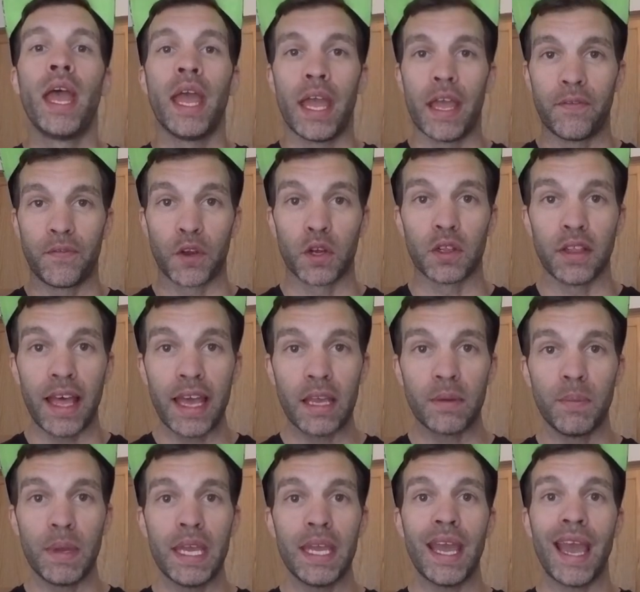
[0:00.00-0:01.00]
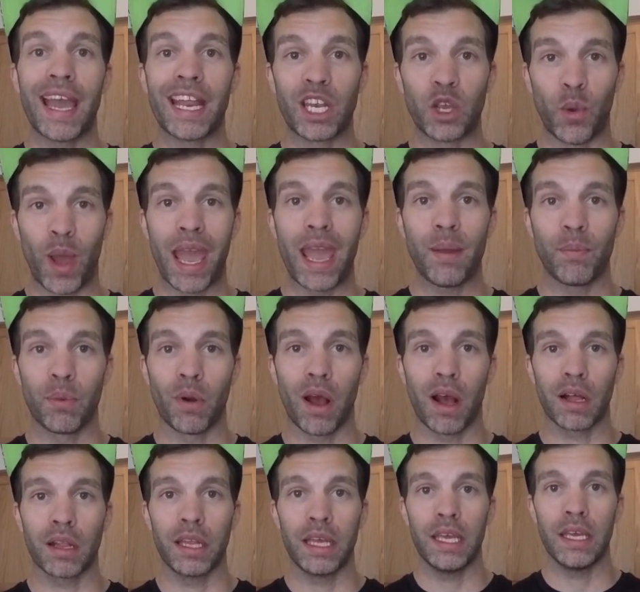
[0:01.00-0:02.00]
If you're like me and you hate
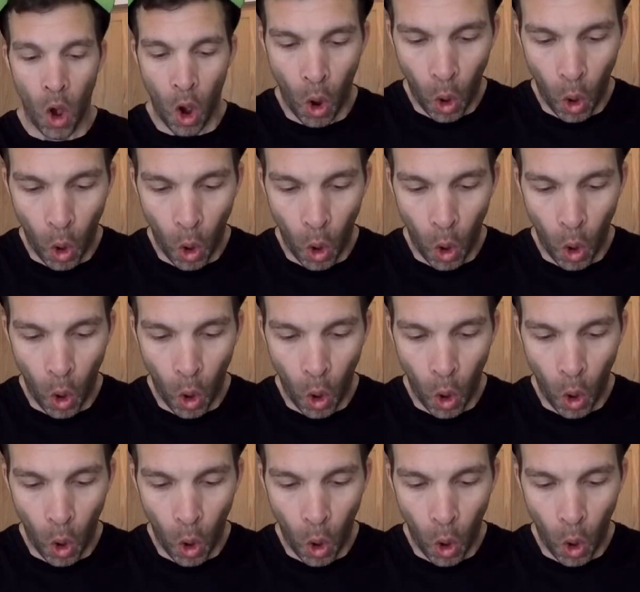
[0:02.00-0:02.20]
broccoli,